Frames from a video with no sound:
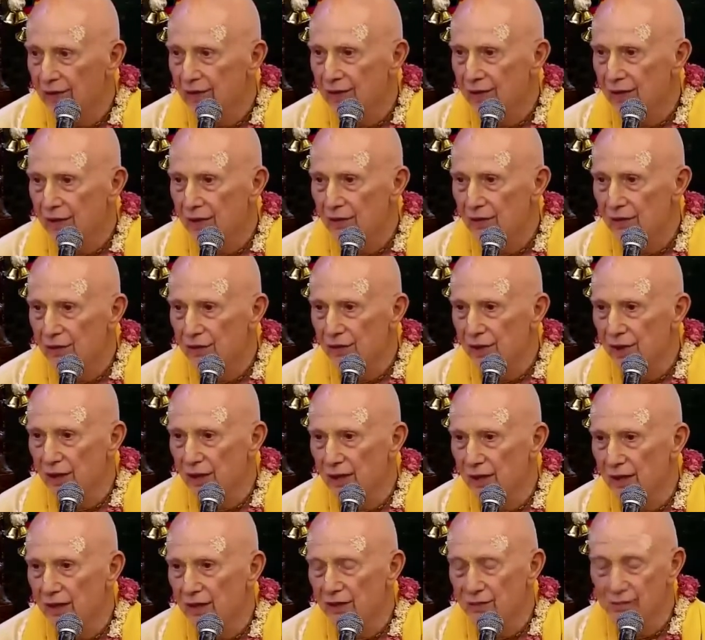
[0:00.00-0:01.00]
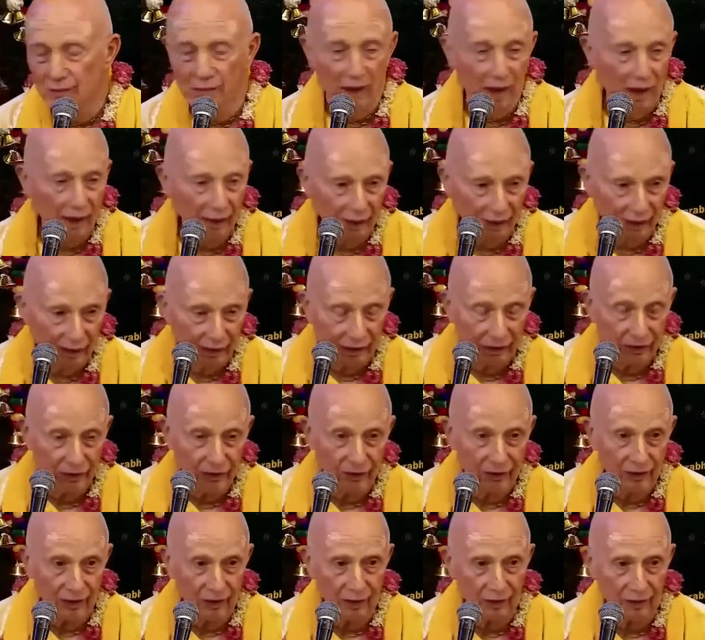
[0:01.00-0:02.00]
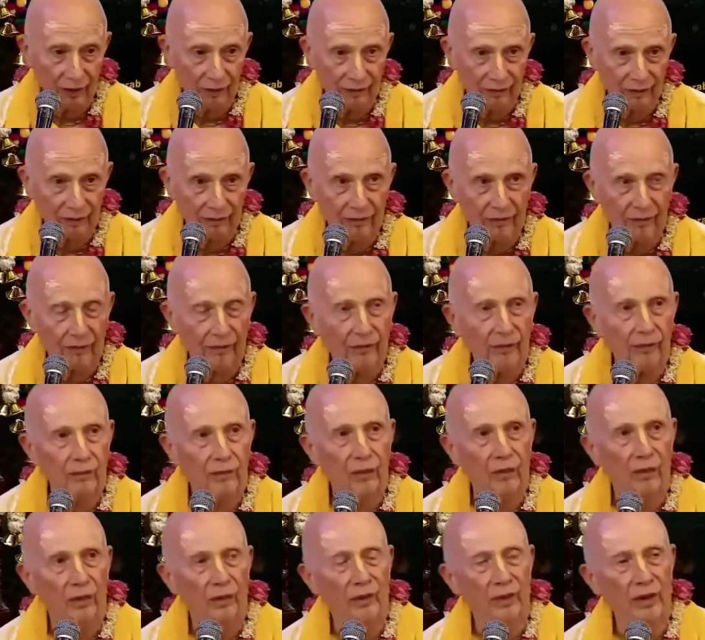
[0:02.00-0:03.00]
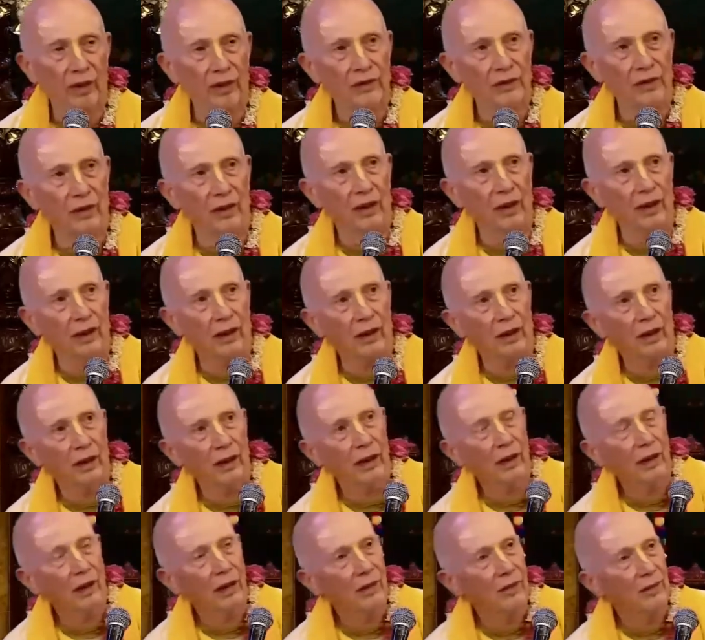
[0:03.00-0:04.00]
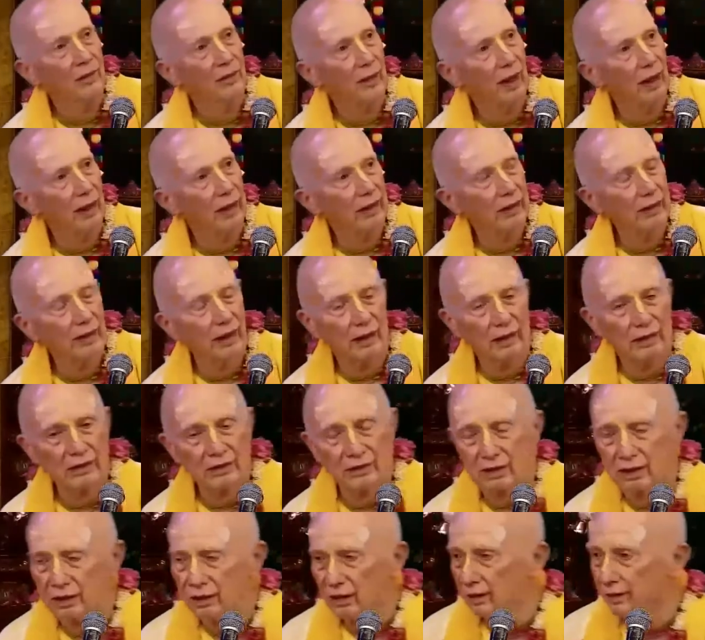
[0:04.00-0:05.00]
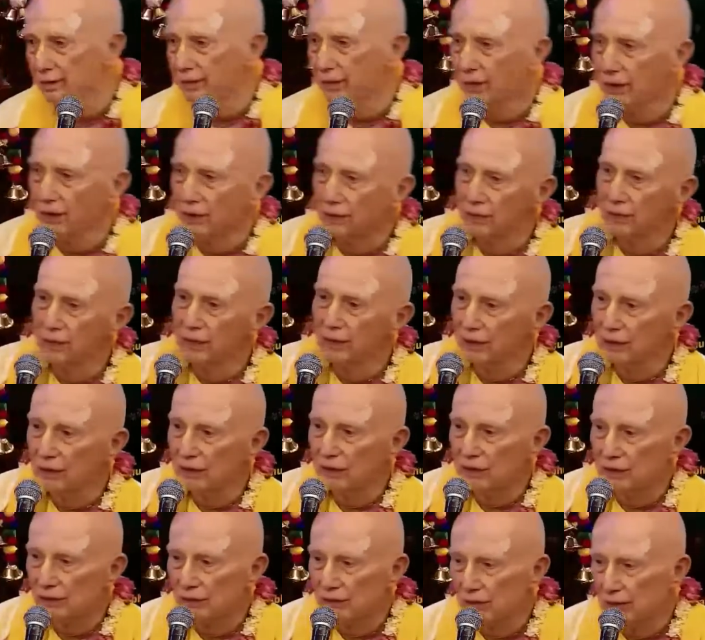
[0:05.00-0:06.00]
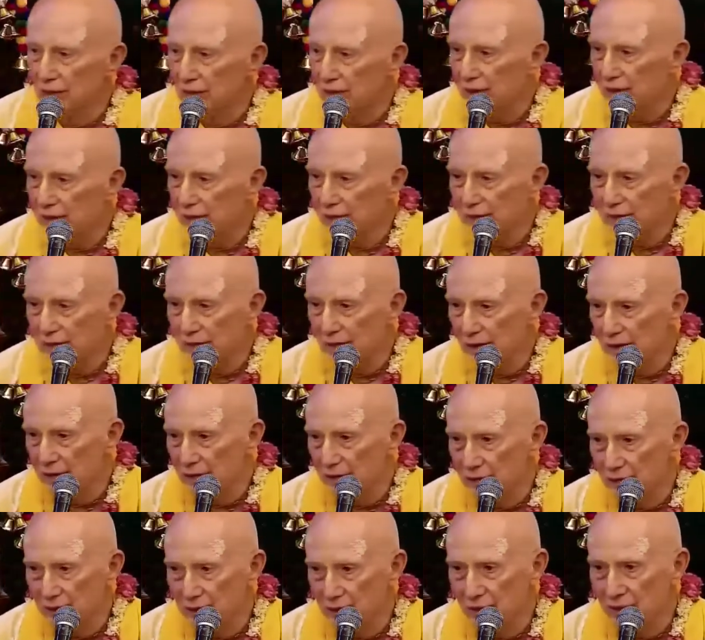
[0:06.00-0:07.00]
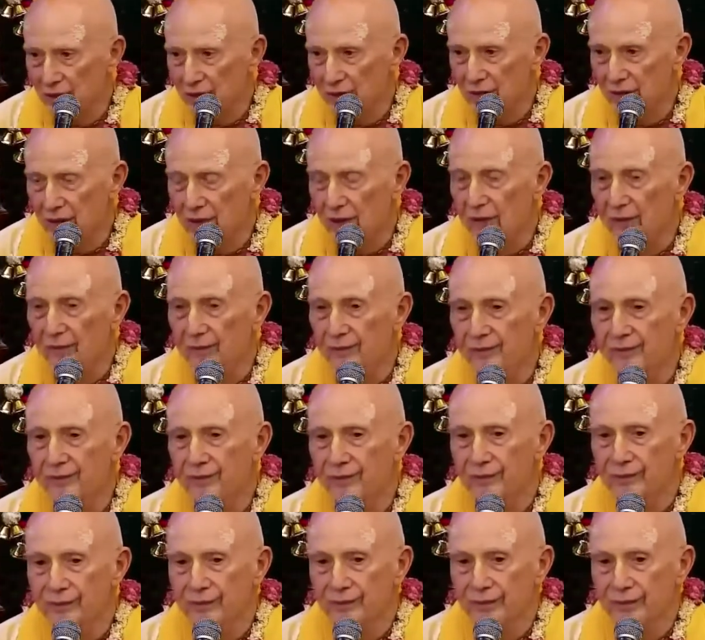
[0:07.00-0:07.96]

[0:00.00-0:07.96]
This energy is my energy. Um, what is it? Maya dakshena prakriti suyate sacharacharam.